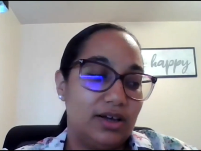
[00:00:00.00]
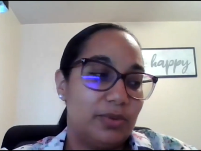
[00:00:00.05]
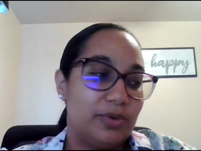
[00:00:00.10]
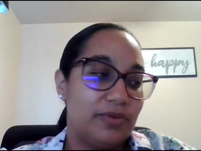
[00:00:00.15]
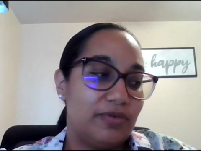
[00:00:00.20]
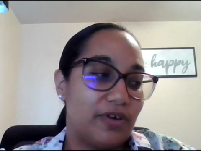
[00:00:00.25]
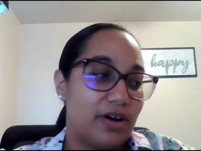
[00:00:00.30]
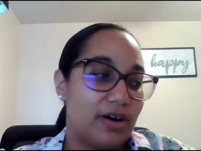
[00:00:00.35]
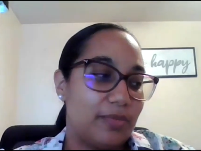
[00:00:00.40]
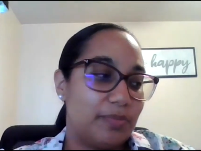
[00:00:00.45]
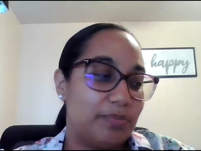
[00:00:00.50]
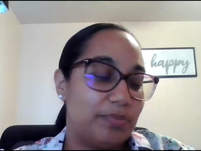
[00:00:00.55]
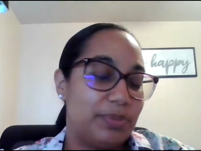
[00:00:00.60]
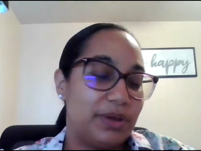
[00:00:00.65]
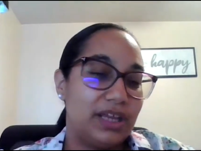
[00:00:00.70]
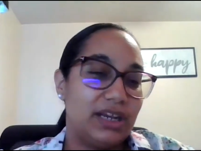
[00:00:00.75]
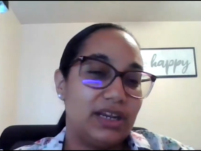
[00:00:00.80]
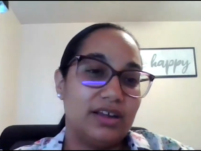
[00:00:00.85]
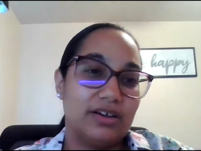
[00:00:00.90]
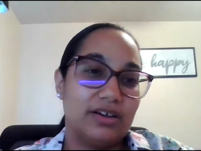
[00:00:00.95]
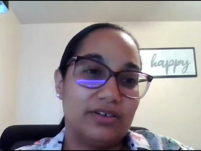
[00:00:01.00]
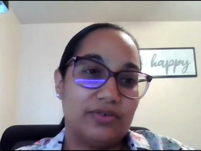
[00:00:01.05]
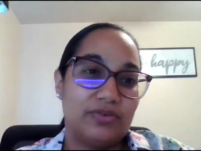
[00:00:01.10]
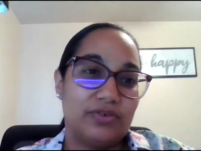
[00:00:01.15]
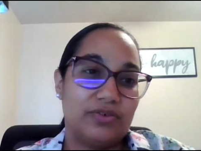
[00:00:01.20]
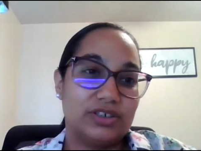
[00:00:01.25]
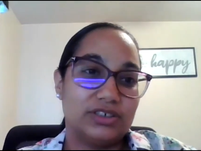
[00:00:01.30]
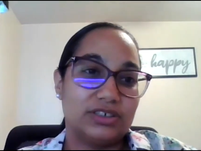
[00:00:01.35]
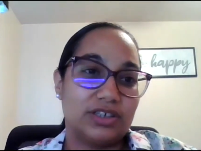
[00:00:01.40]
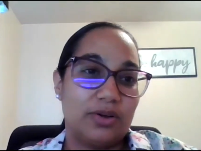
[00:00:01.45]
We've all been here
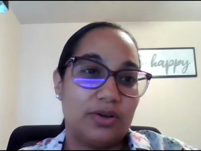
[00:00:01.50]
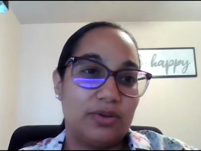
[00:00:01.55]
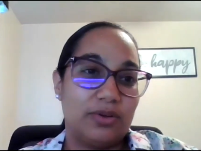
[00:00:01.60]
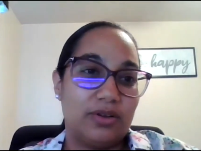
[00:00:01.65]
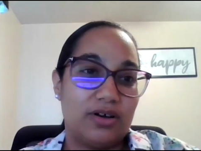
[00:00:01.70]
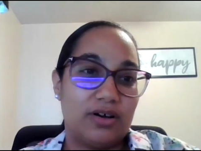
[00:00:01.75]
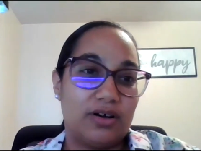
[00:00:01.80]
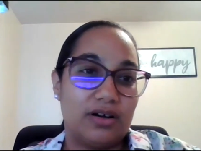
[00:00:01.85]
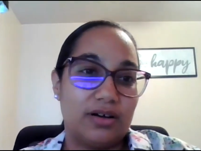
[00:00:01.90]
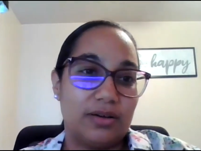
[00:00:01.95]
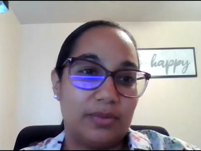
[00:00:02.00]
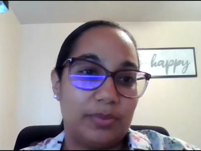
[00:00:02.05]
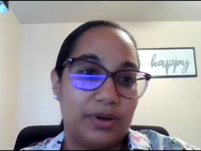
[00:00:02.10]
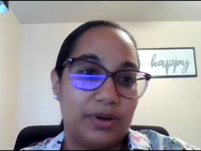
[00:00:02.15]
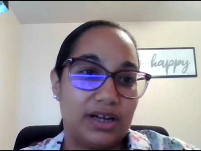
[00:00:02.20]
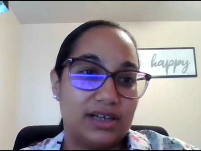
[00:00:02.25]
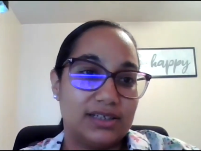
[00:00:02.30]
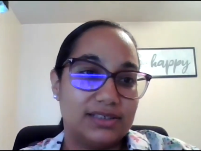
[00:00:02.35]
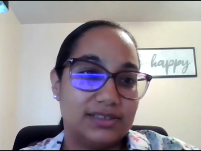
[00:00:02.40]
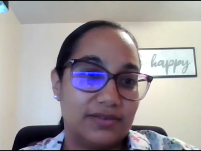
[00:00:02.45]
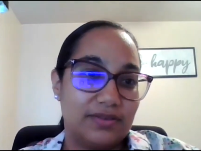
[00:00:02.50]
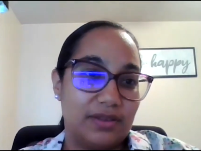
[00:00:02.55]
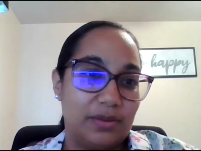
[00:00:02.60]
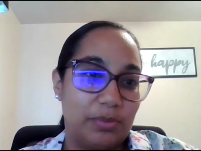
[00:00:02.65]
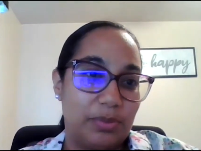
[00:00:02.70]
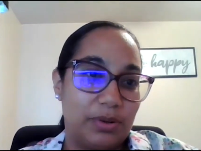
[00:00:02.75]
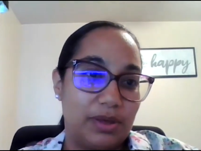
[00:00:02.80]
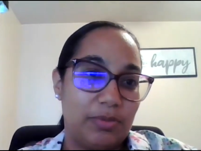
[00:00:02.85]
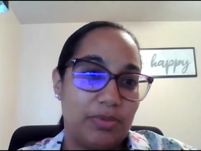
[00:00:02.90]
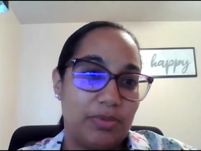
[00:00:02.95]
for so long because of
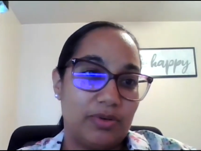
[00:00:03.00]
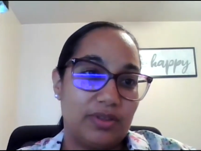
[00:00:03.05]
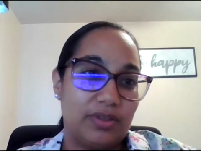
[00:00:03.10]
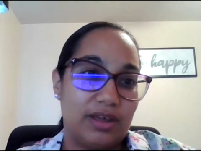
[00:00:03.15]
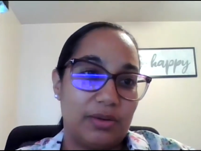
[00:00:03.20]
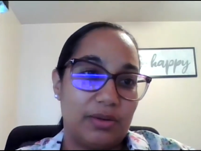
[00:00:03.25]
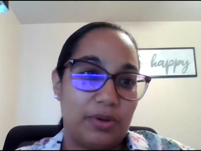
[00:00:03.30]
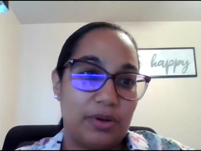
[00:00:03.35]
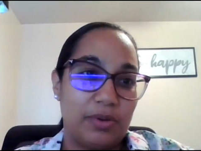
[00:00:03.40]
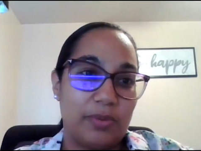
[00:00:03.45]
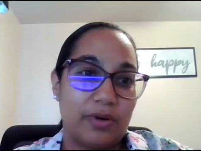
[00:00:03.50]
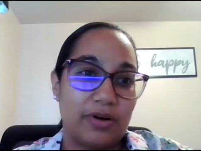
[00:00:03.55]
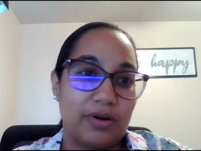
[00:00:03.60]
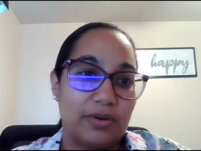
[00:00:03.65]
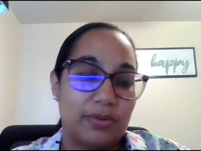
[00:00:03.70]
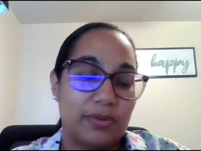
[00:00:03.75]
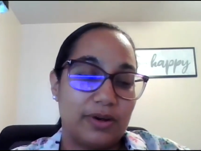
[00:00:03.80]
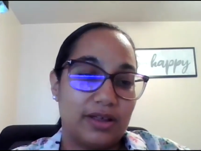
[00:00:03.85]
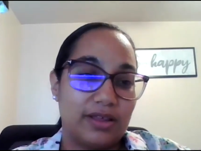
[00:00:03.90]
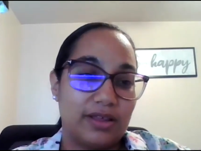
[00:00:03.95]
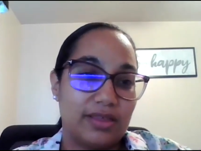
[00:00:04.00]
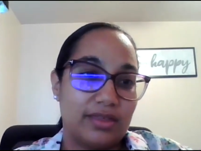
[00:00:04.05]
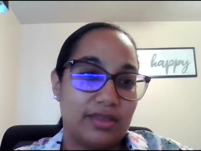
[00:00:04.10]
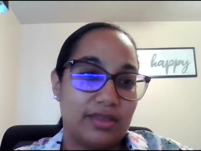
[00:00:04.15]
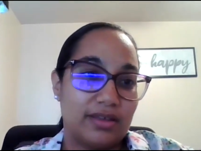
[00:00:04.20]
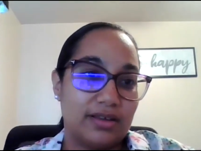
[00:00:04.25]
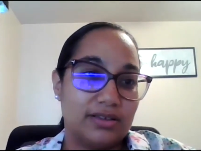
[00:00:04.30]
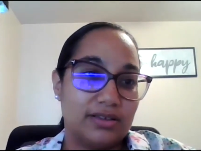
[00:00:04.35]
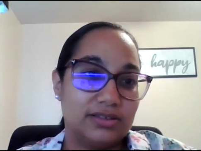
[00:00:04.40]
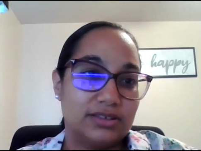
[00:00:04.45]
the people that we work with,
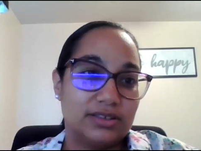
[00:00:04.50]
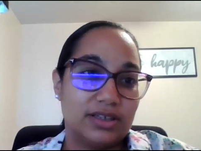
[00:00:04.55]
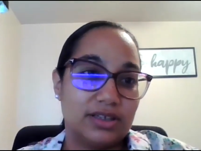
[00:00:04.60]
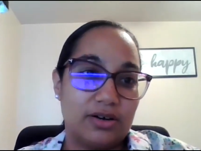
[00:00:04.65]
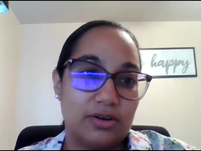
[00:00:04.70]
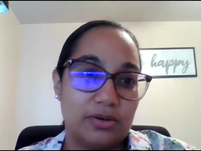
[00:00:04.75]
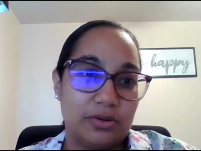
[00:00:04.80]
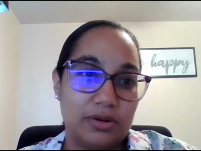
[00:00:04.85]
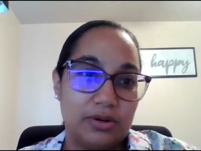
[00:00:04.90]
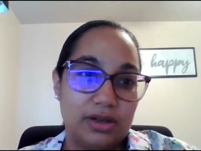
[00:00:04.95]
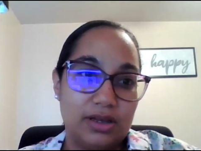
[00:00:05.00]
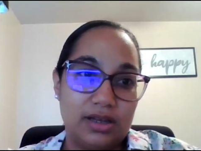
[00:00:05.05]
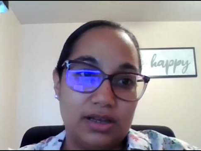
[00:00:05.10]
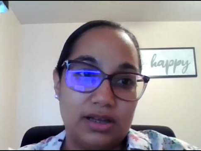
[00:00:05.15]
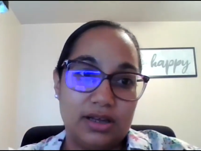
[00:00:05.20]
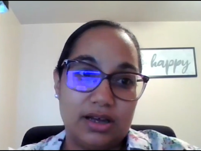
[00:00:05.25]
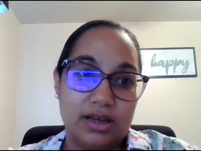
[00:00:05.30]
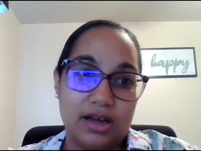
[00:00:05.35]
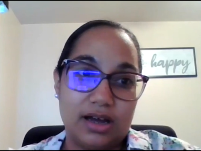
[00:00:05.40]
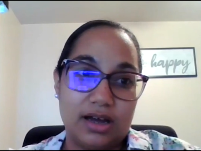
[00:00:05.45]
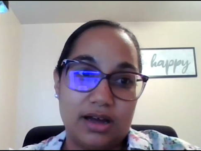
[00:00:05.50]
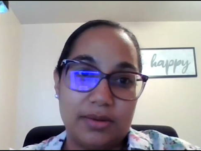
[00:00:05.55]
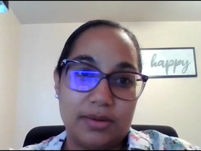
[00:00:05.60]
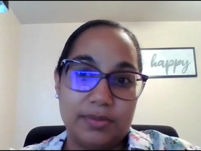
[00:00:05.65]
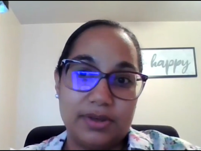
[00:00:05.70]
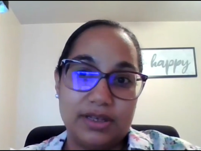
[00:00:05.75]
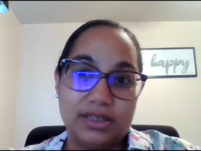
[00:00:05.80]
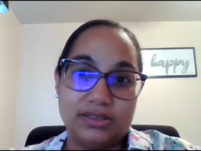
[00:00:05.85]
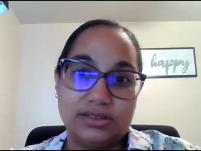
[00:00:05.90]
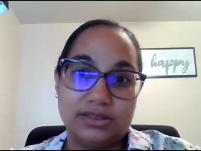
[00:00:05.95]
and so
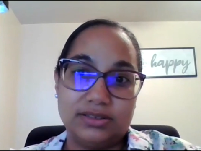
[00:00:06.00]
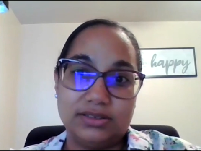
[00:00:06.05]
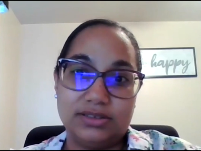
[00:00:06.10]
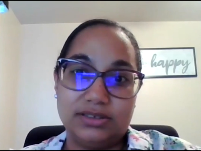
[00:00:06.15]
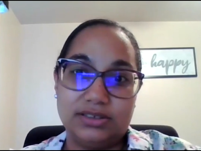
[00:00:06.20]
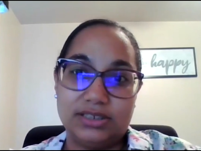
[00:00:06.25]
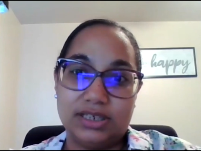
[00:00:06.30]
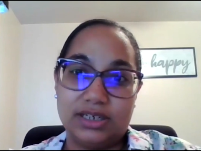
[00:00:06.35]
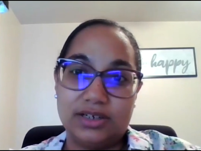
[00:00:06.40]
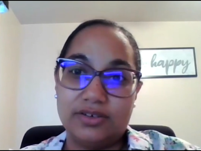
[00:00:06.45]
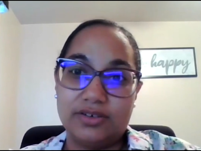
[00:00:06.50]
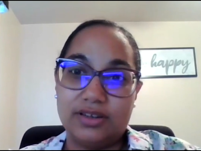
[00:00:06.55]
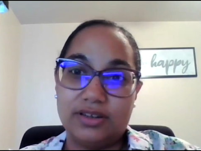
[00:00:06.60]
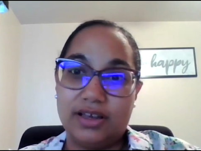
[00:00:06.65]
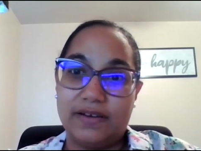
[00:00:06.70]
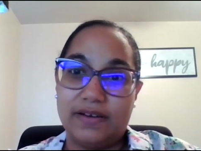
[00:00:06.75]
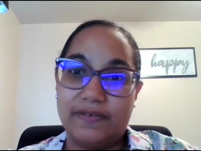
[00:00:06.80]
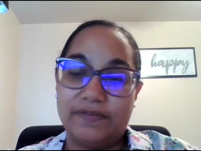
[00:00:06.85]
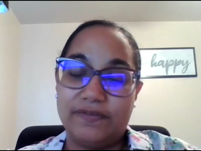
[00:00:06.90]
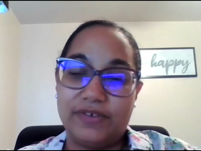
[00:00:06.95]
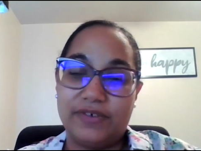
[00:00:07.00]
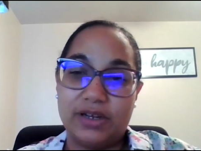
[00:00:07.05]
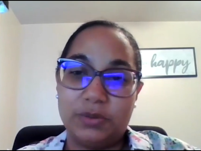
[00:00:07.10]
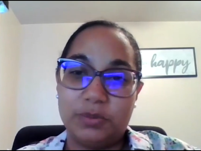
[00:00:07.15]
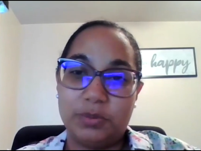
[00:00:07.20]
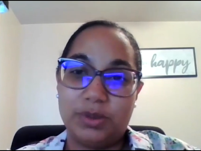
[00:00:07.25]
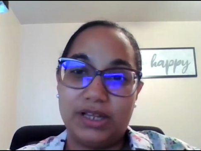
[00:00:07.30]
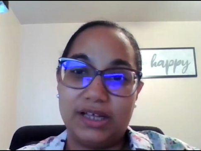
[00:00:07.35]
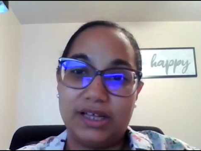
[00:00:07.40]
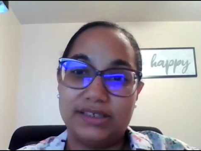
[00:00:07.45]
it's generally a
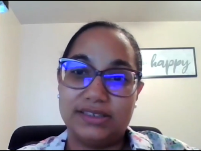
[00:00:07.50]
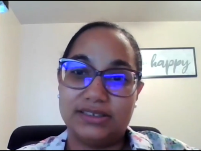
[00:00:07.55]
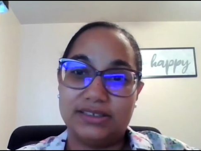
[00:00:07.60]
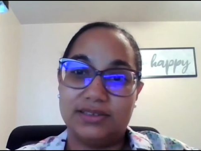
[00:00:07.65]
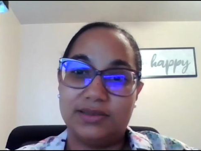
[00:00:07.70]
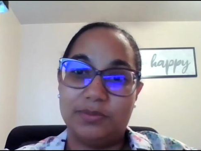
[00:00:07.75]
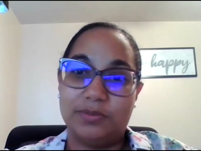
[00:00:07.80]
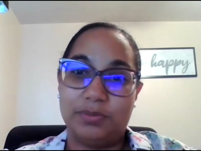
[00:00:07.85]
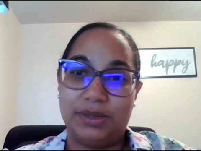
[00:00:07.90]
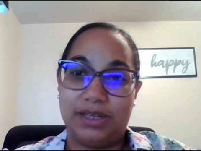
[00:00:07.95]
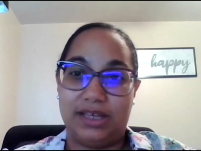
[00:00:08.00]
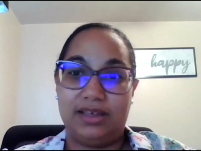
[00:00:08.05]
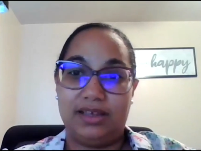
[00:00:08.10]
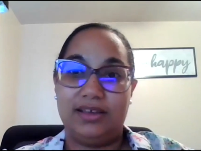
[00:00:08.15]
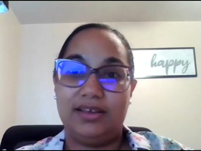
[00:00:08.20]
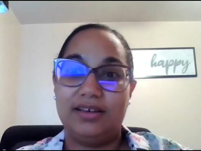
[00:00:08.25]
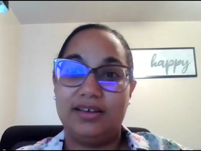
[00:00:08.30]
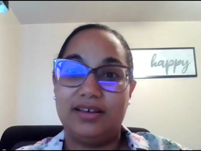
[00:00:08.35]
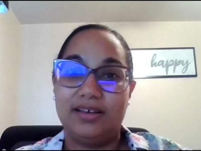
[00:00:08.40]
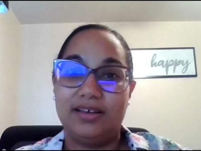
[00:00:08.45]
fun place to be.